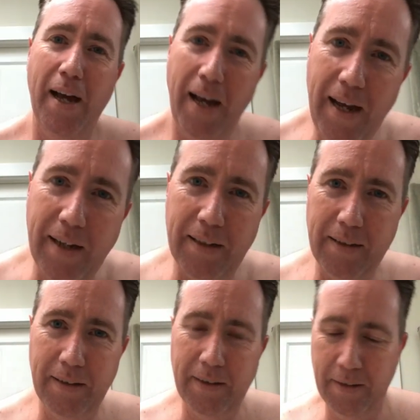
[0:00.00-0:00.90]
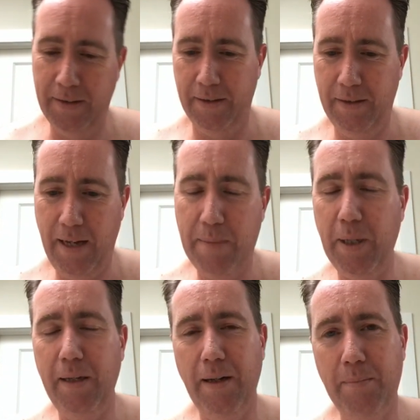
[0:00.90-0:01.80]
Hey,
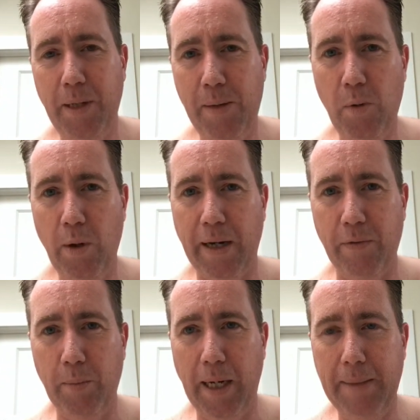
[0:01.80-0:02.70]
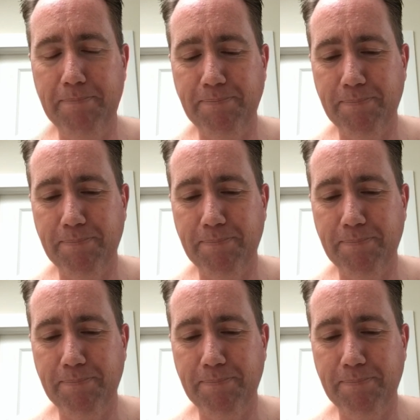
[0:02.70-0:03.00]
happy uh, Monday morning, everybody.